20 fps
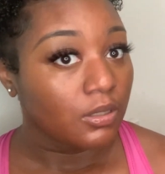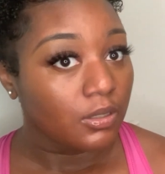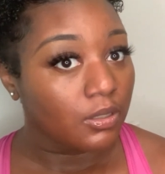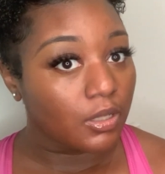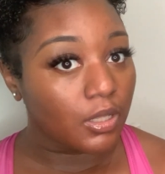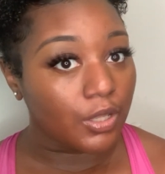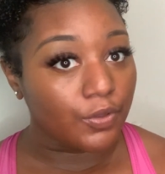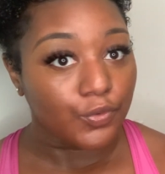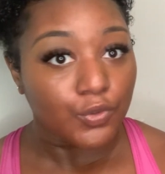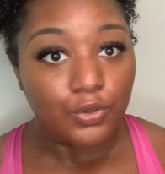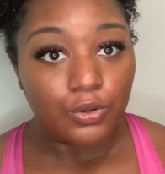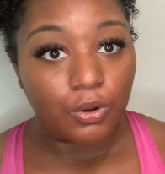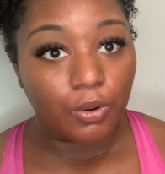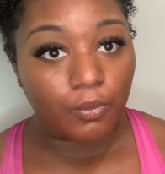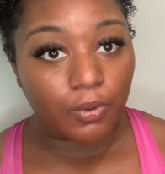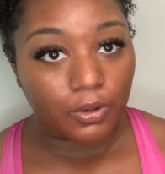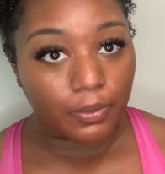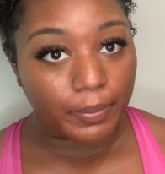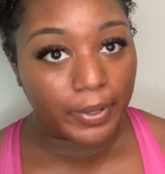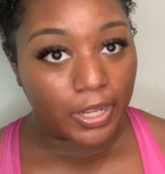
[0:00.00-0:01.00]
If you don't
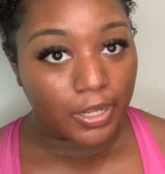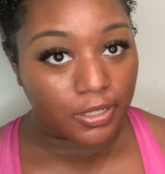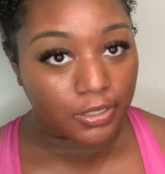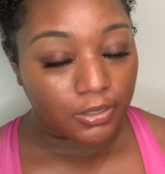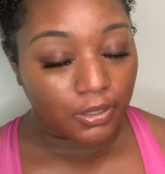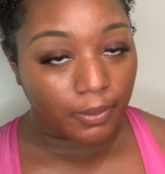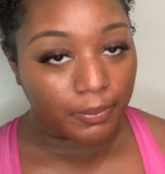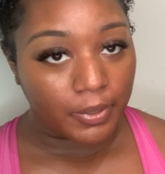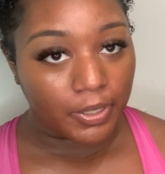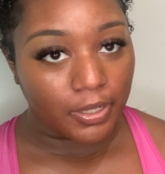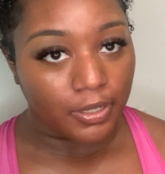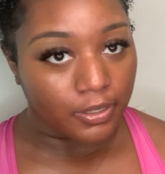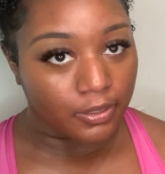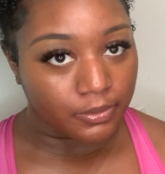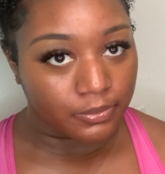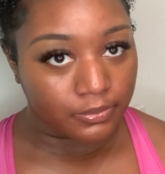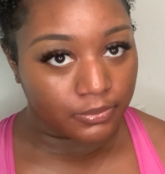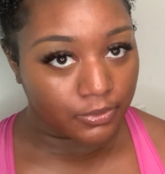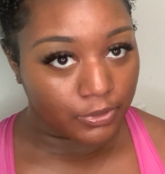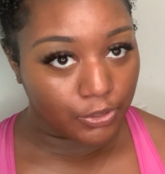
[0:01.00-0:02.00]
want to pay, I
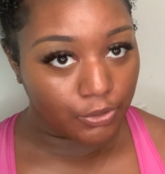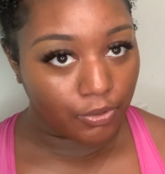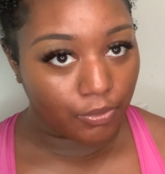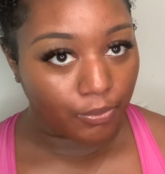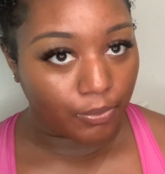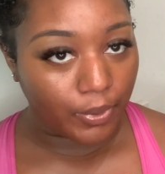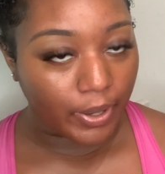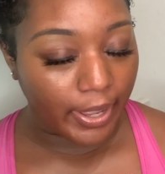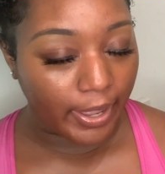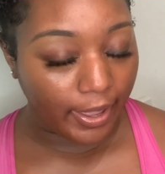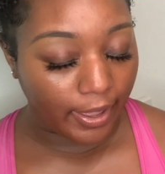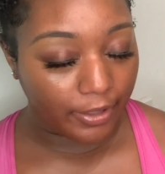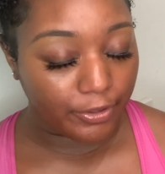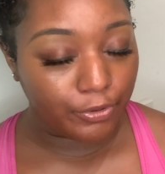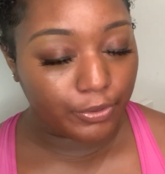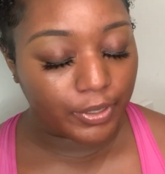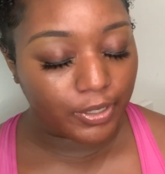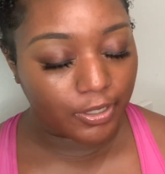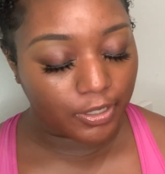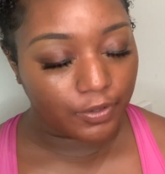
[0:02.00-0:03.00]
mean, you
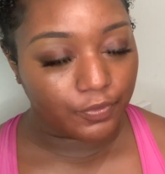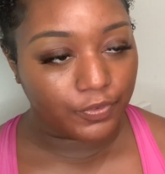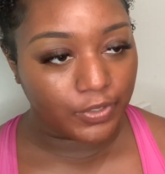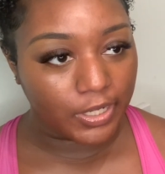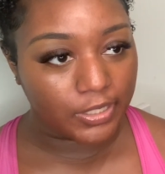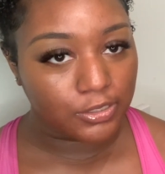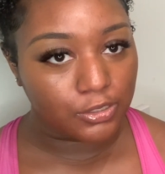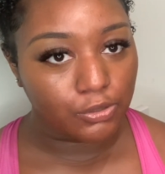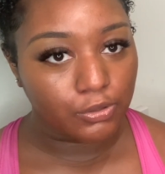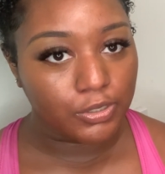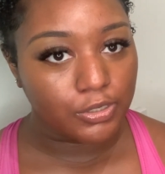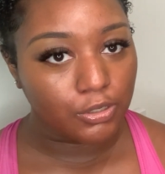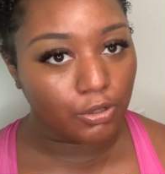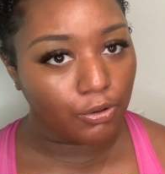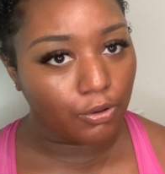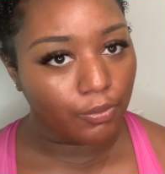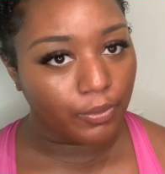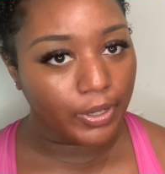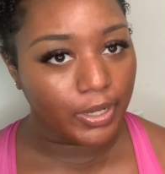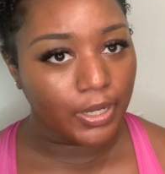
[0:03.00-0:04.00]
can live next to a
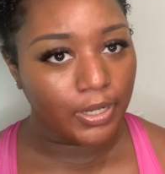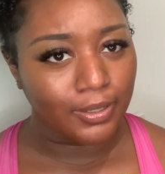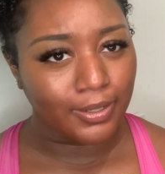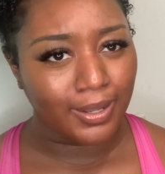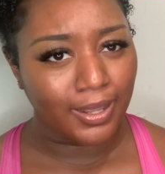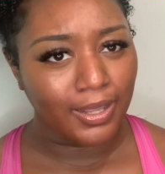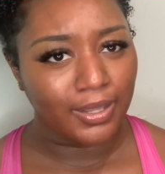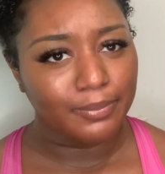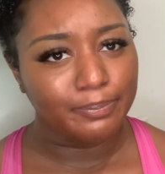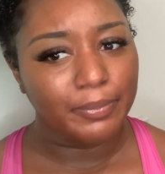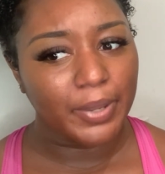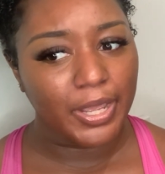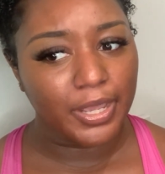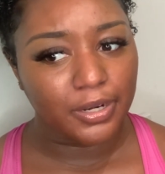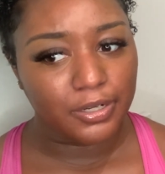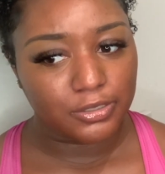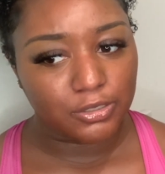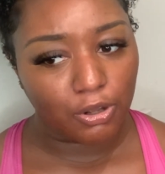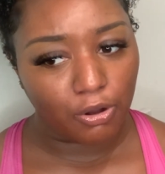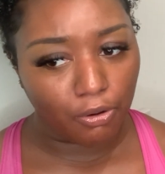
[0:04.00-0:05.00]
tollway and not pay
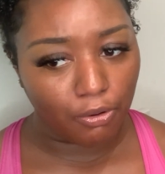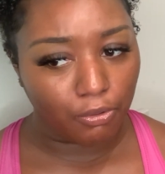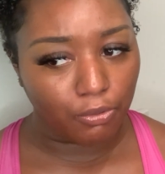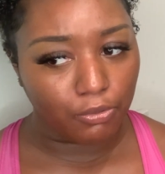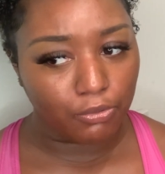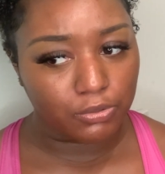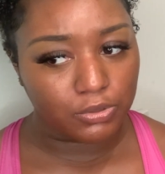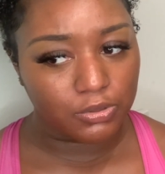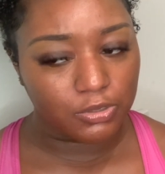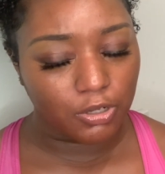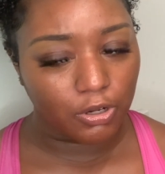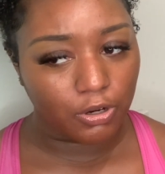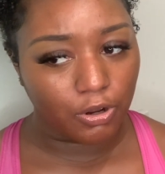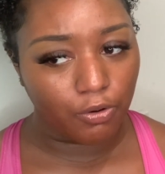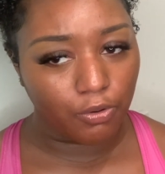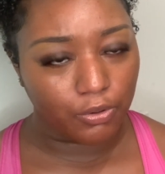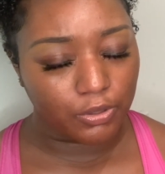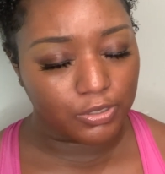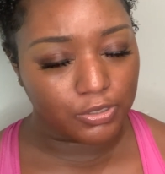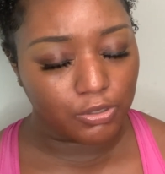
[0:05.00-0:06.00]
the tolls or
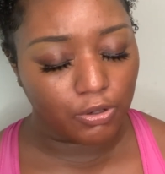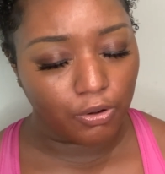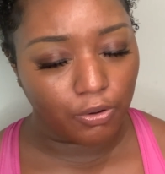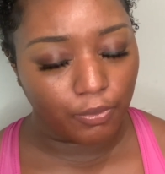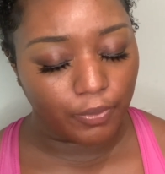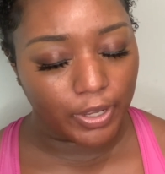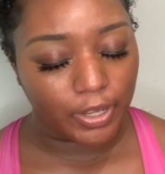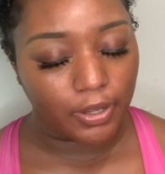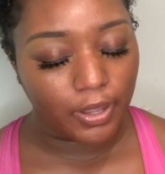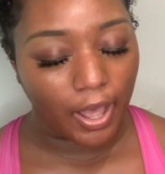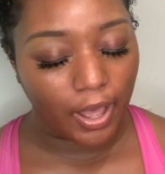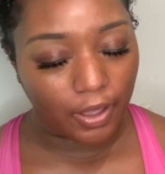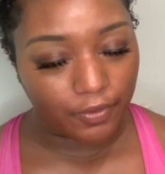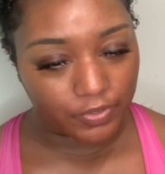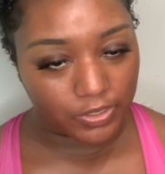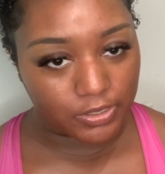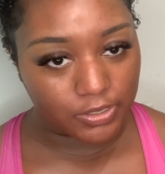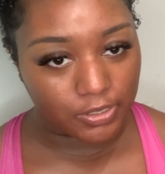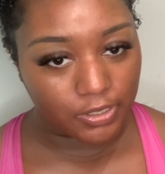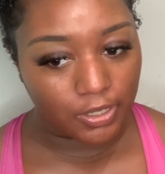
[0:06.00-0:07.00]
go on a tollway,
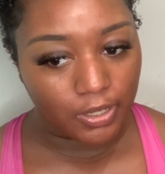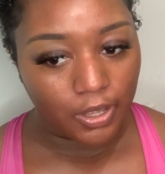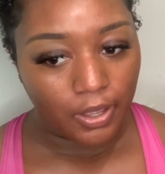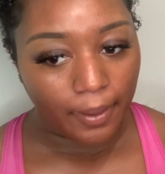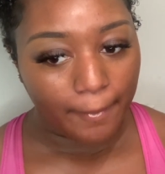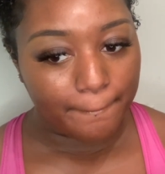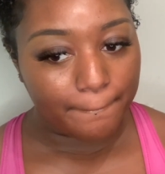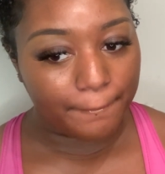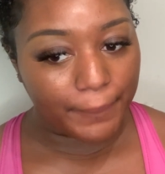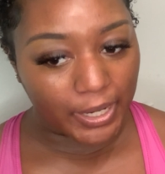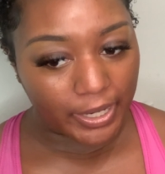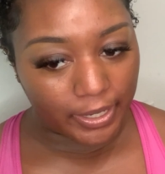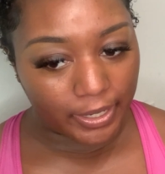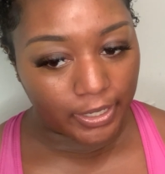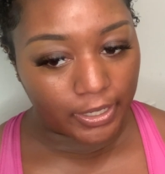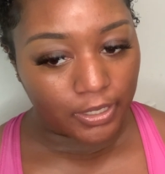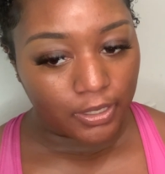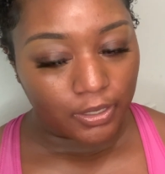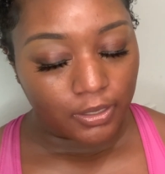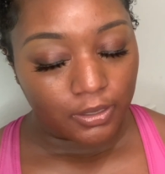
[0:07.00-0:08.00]
obviously.
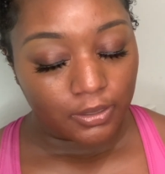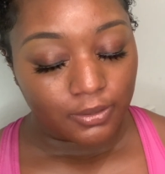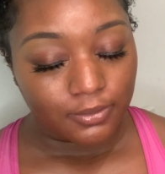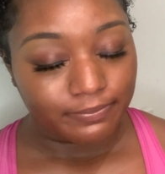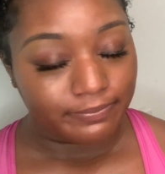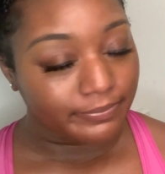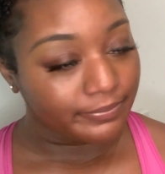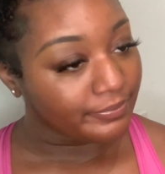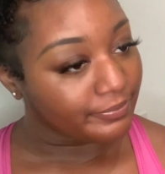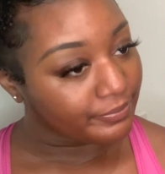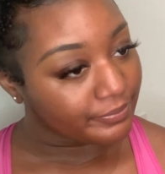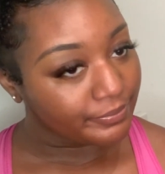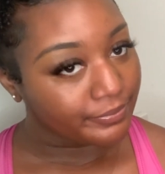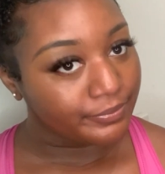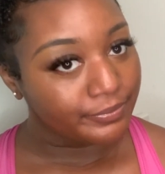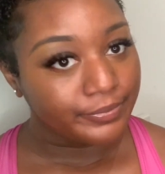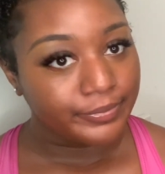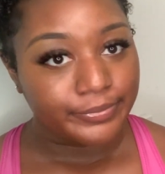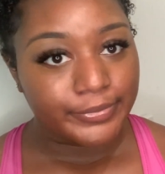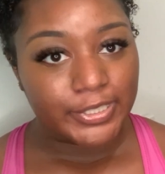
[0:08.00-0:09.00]
But
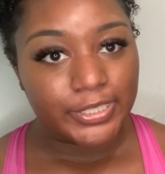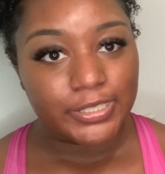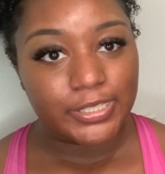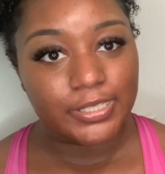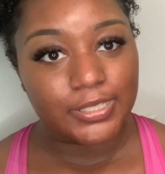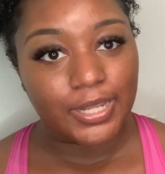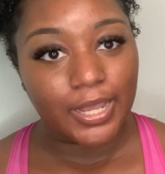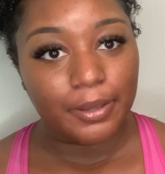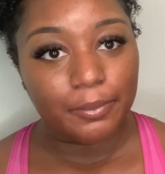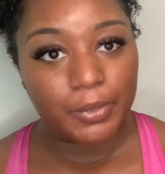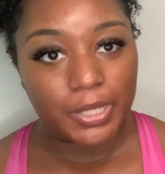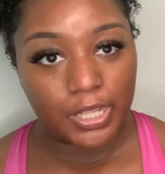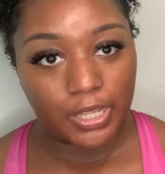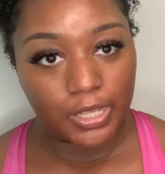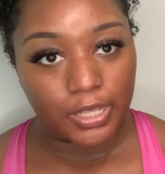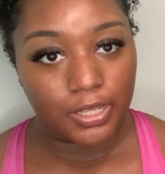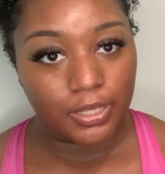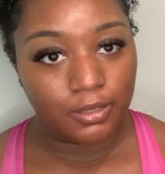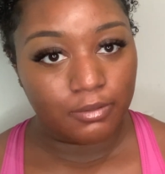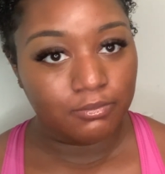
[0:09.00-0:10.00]
since like
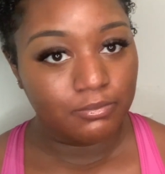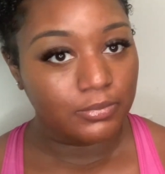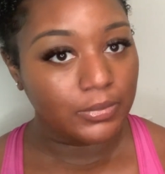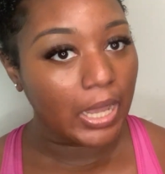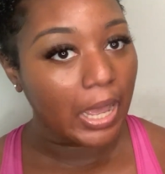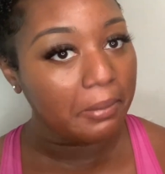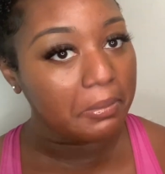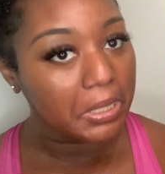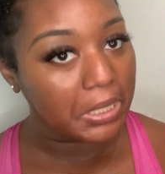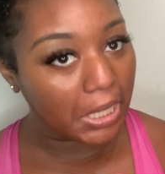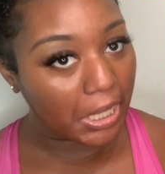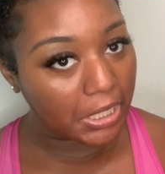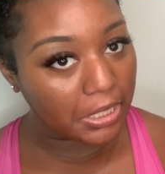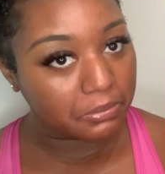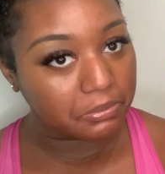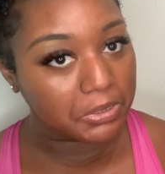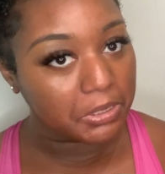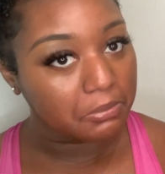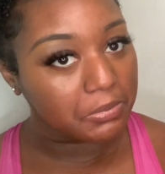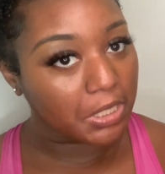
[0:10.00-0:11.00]
me, I be
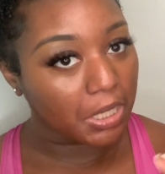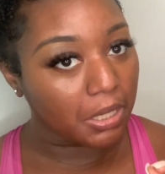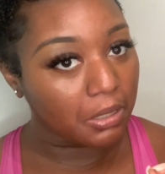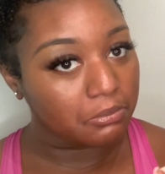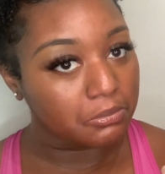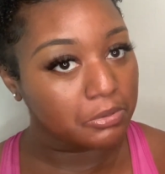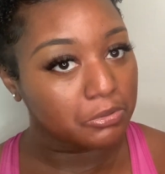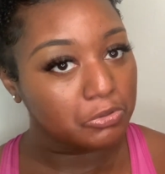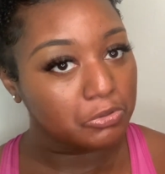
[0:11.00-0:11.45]
late sometimes.